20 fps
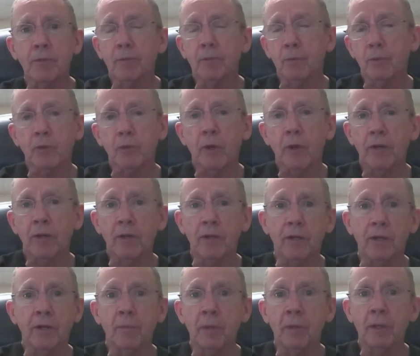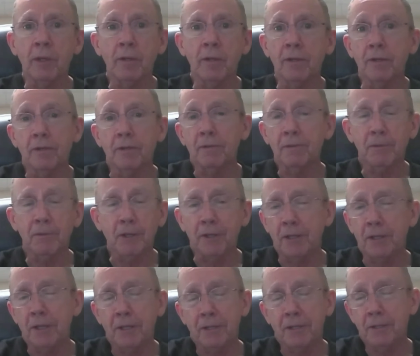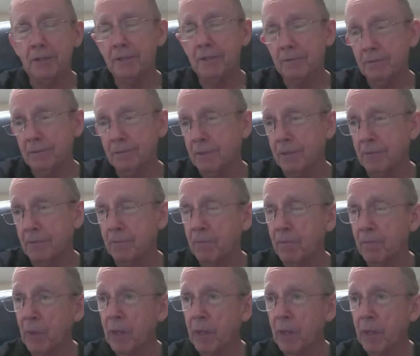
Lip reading: that were trying to come in to get us. And,